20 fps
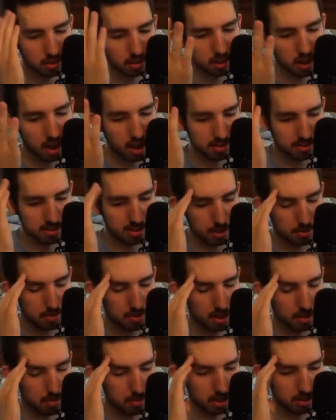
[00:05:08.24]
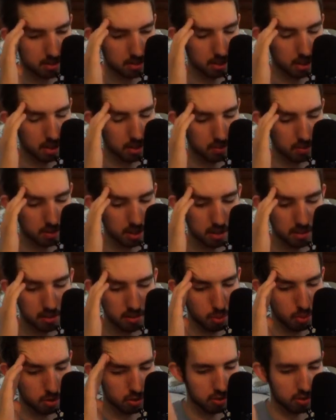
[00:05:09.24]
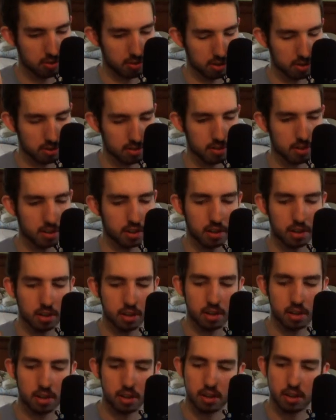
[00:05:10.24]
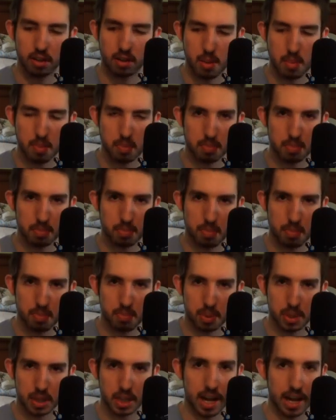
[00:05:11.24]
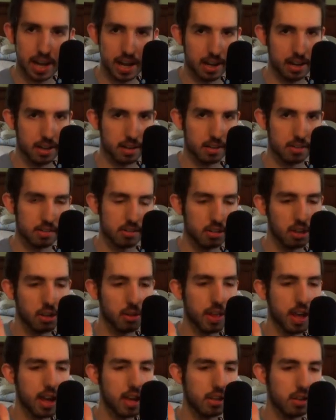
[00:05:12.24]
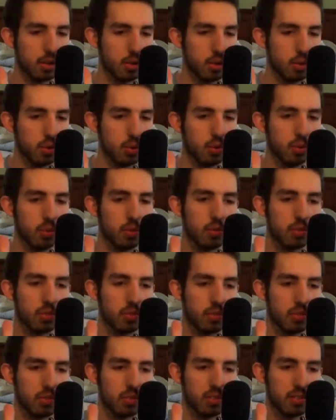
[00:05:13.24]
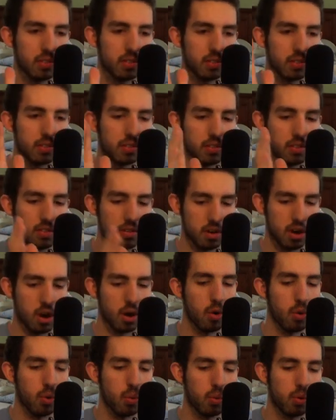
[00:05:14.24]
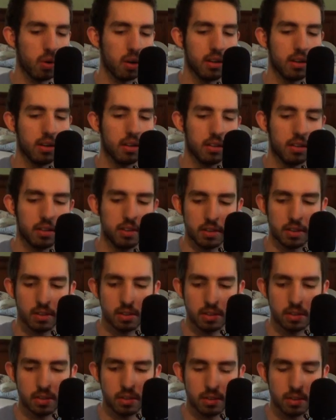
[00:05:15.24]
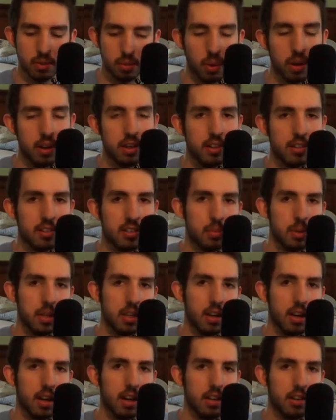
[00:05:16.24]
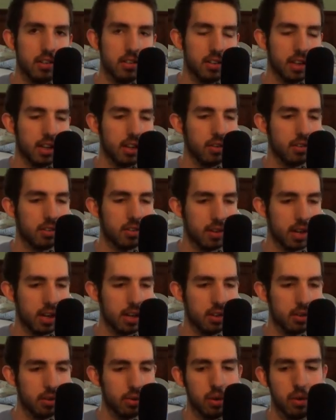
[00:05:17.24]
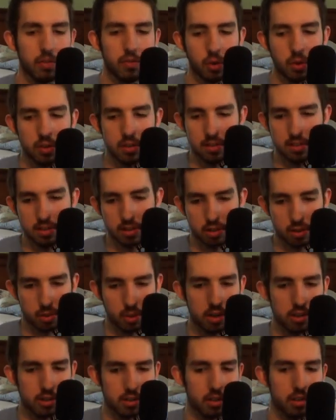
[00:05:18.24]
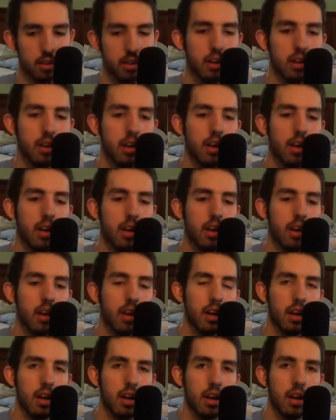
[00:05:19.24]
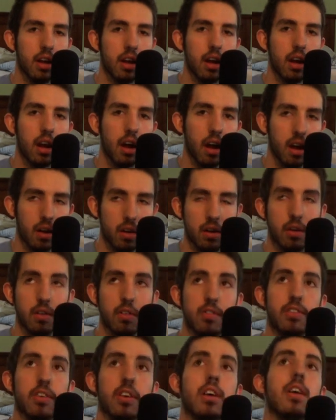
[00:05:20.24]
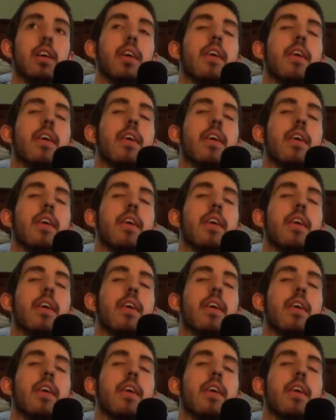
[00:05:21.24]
concept that makes a lot of sense, which is just plan so that you know what needs to be done, and so that you avoid the situation of,